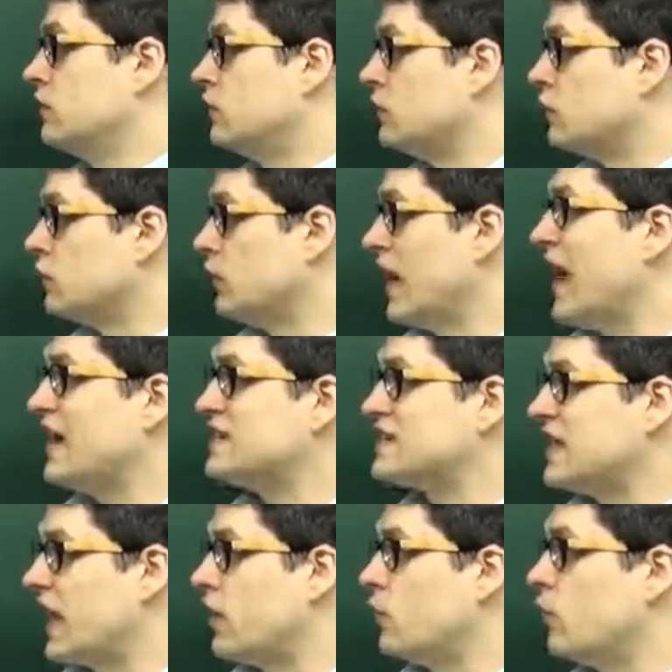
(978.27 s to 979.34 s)
So you X
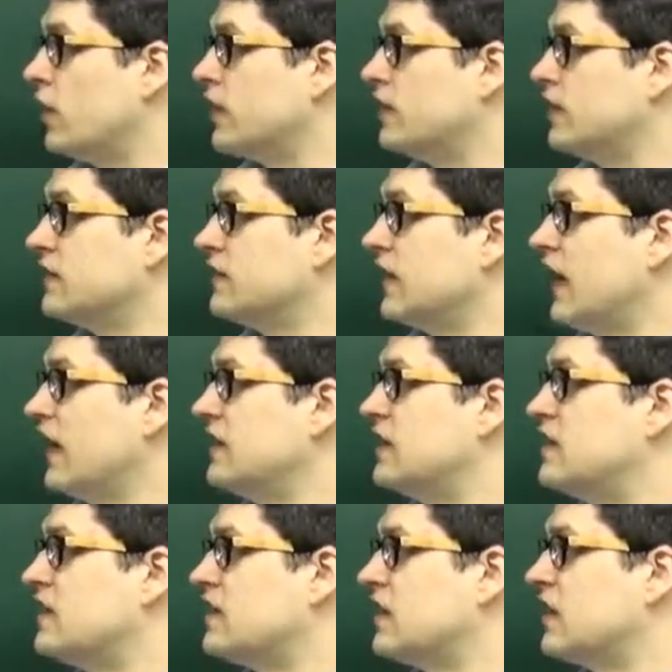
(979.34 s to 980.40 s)
that one and say, I
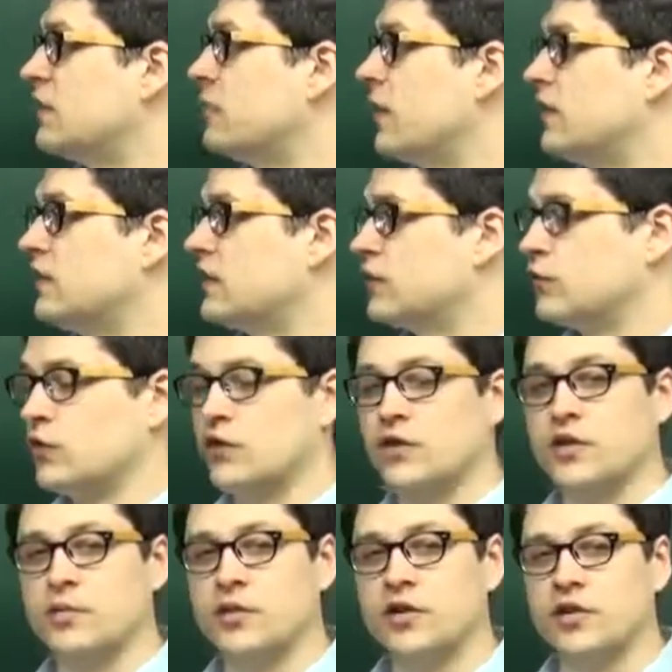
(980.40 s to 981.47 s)
need to think about this for a
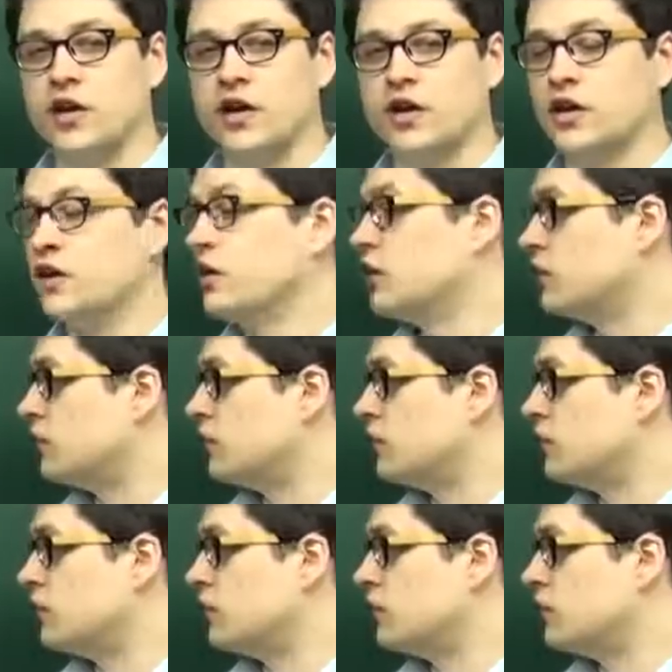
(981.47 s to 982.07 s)
little bit longer.